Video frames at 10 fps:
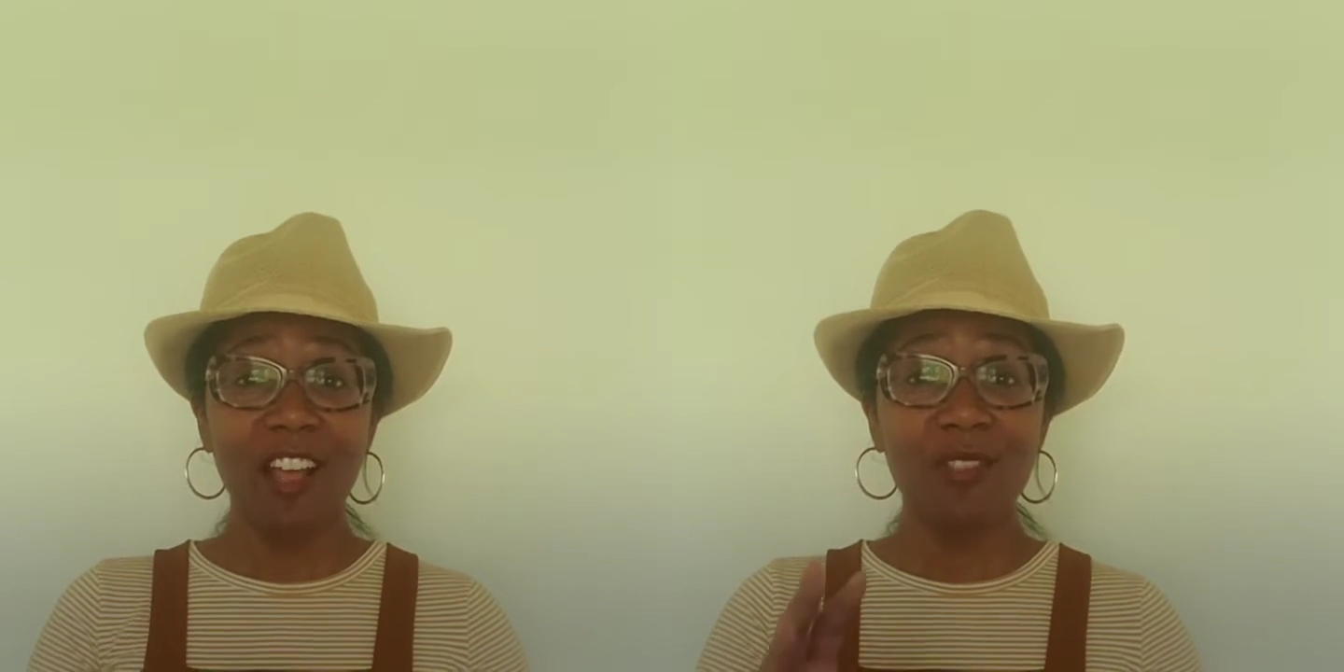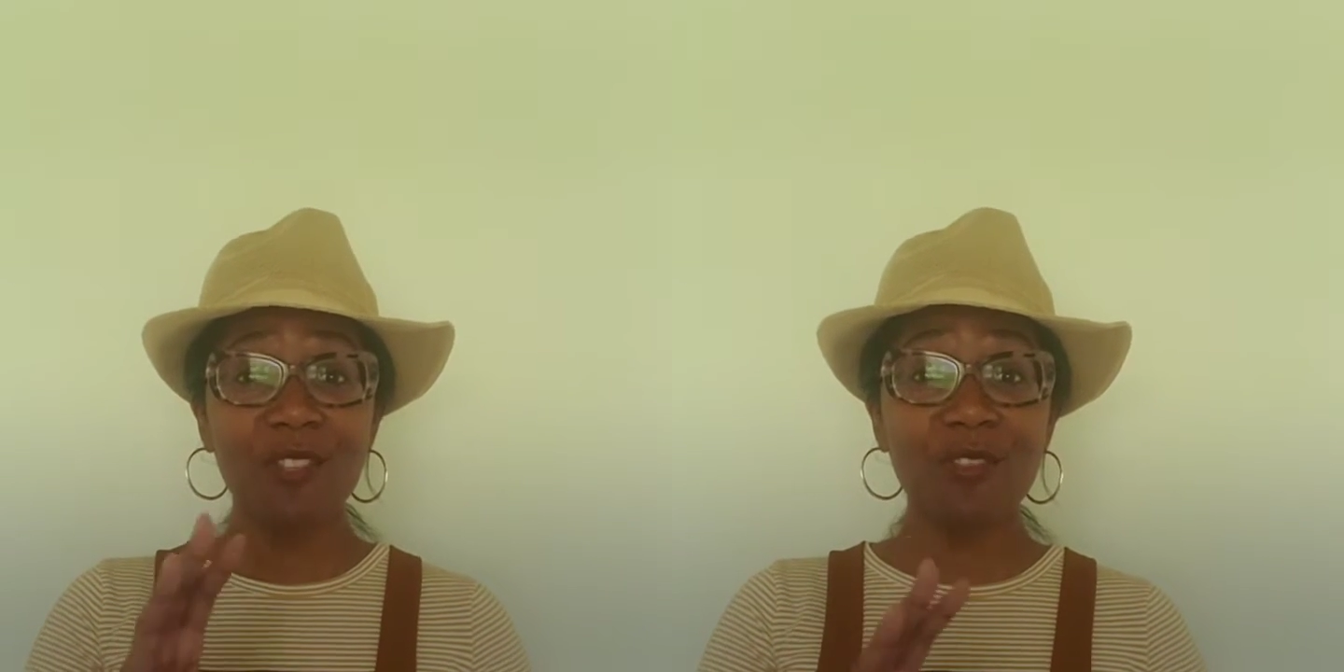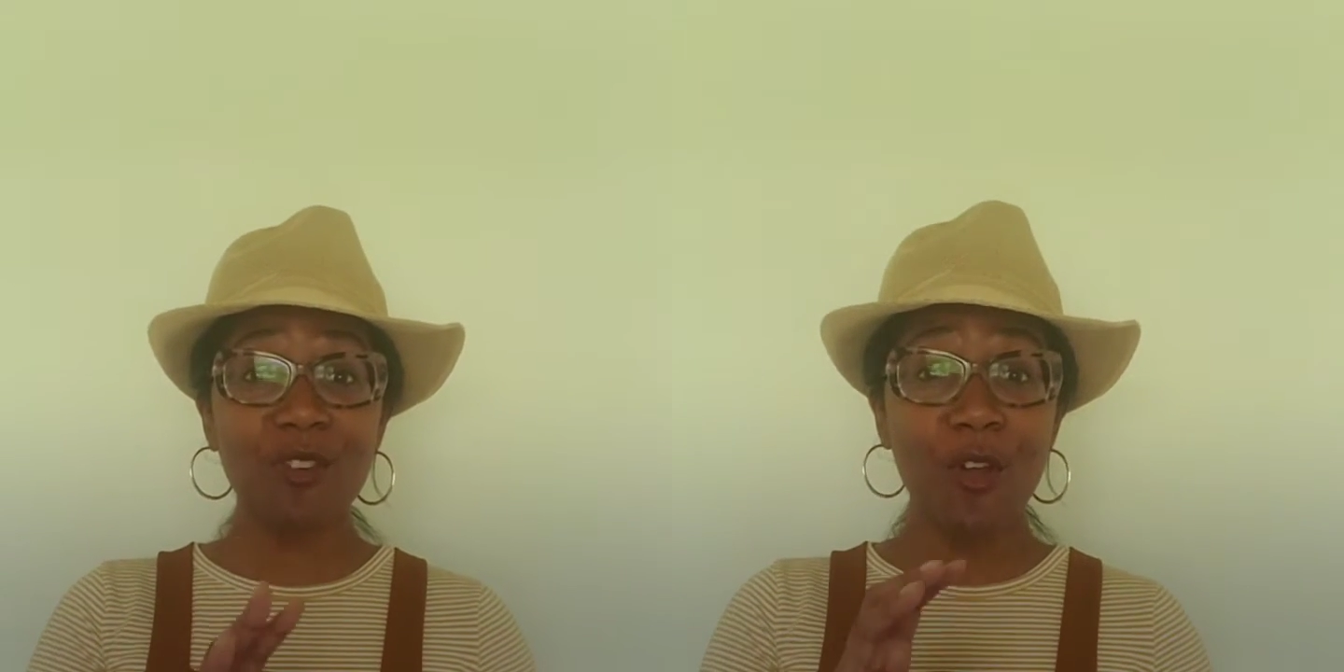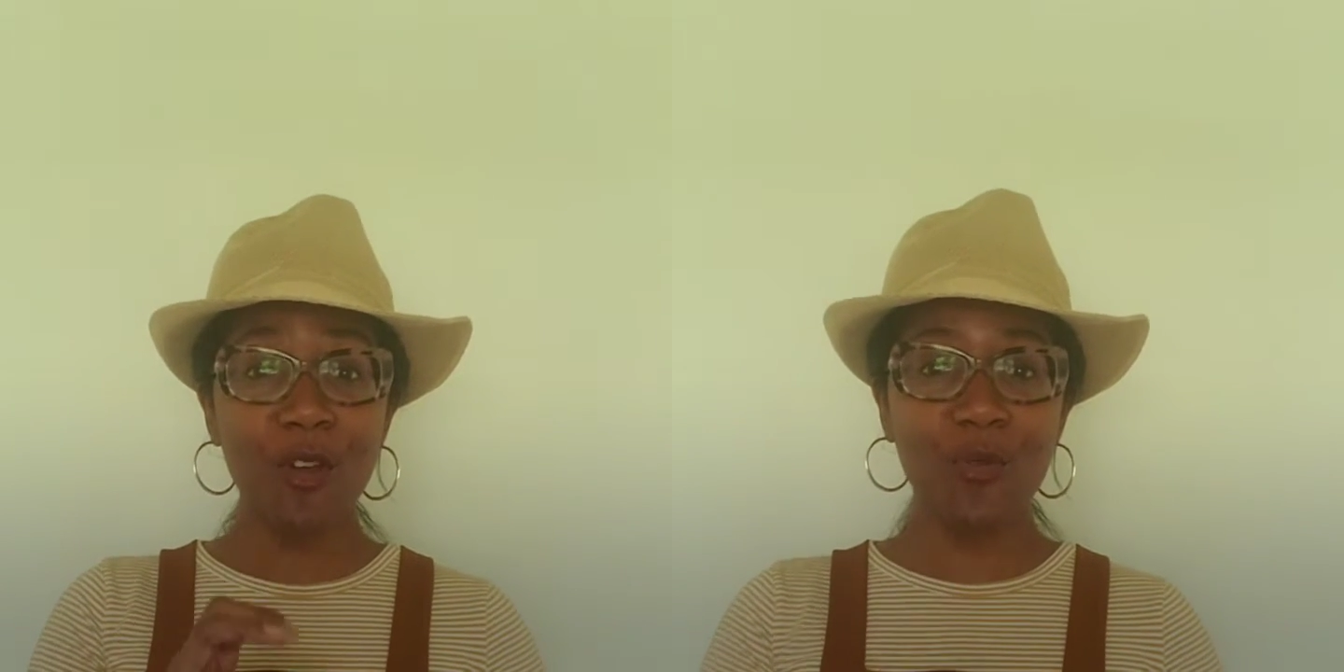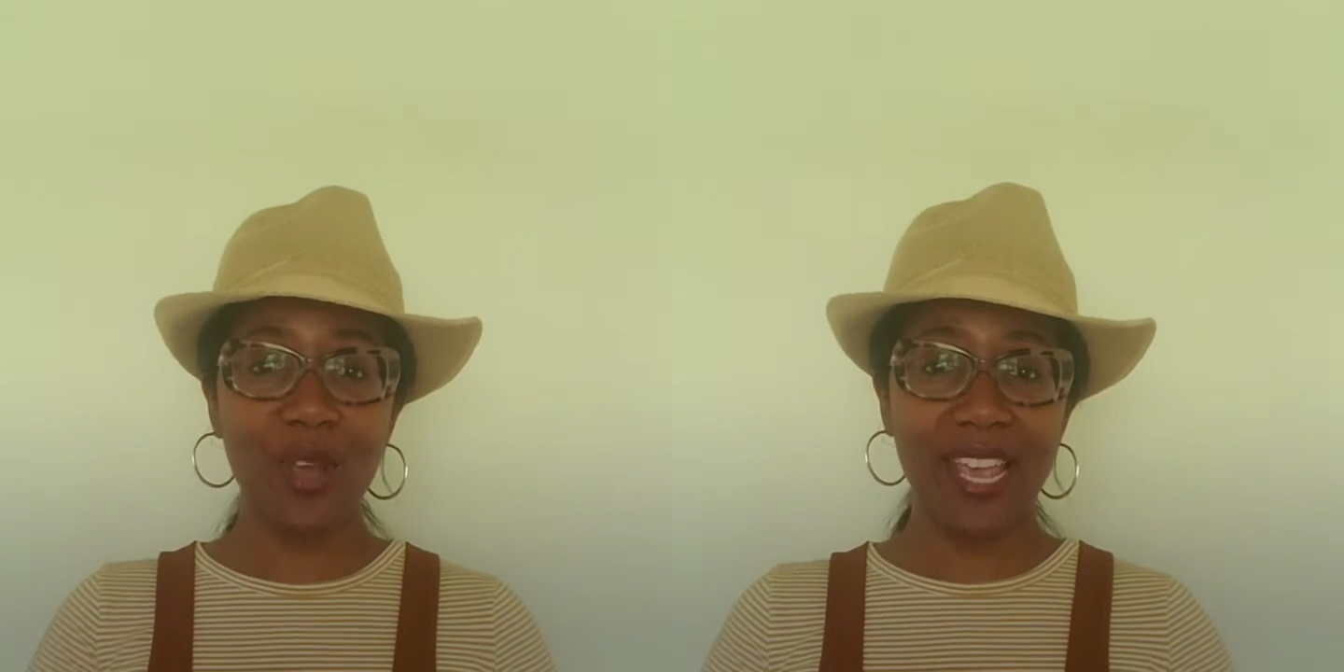The
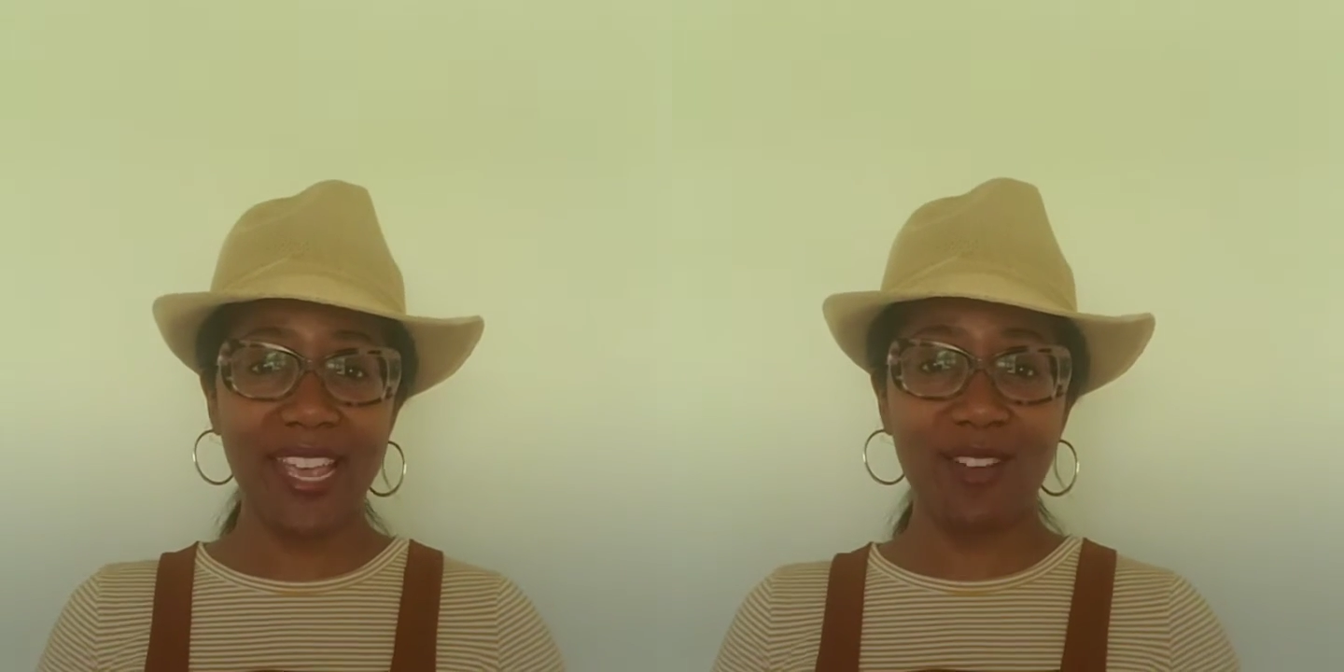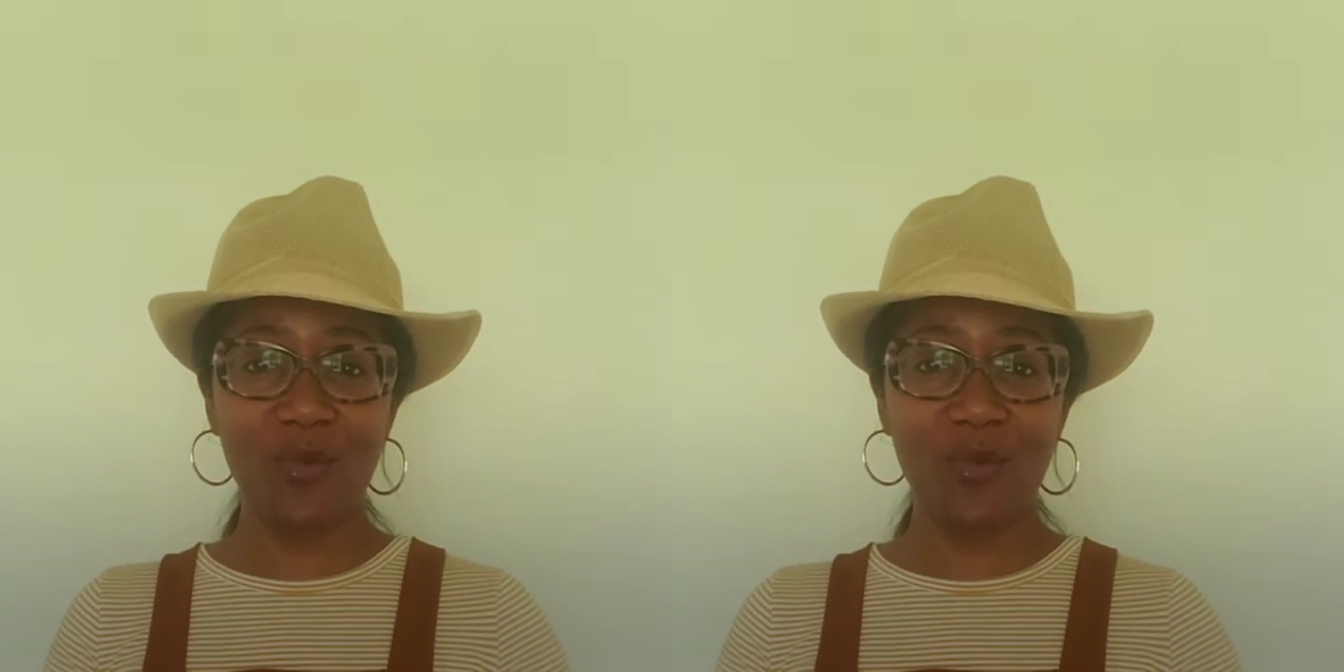third way